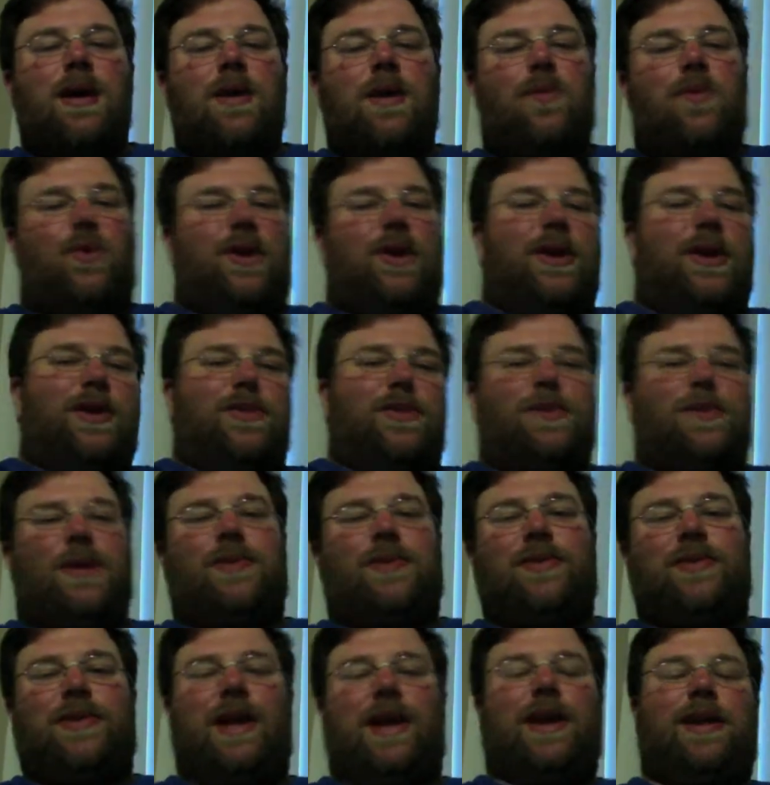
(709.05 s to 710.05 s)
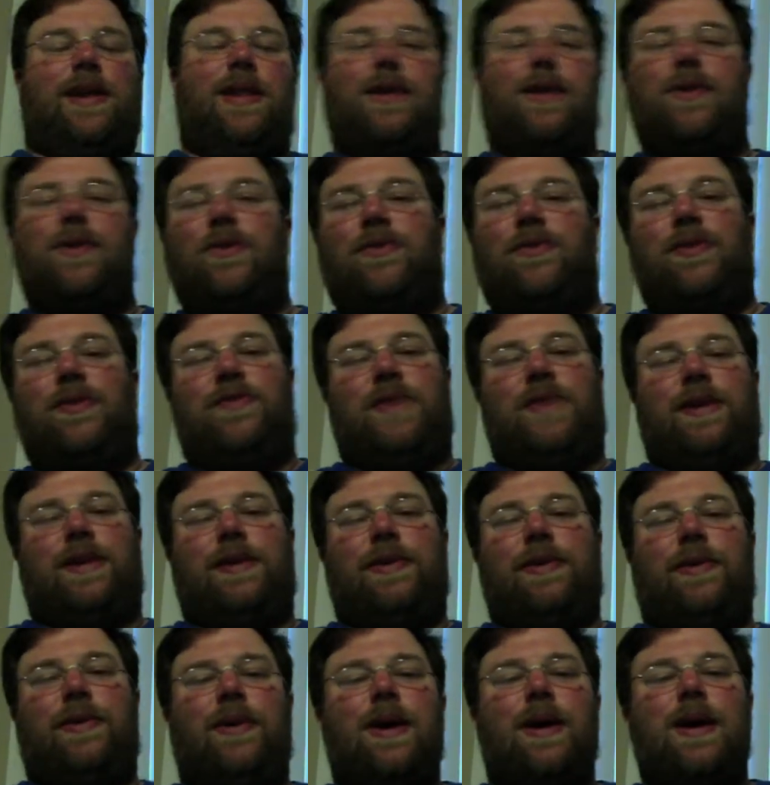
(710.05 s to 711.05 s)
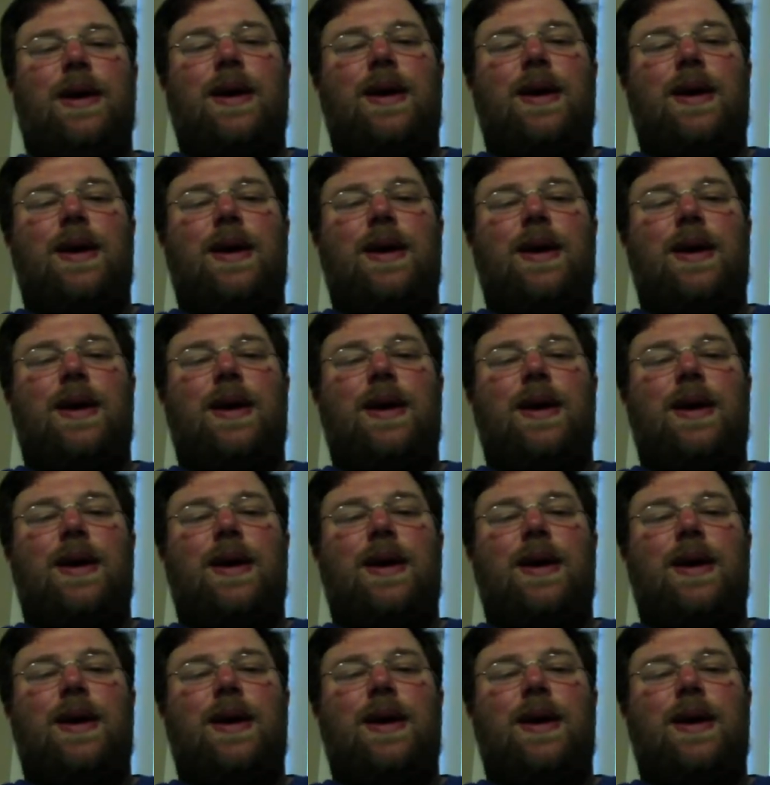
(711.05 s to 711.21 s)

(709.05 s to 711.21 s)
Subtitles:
well, here's what he was like in the New 52,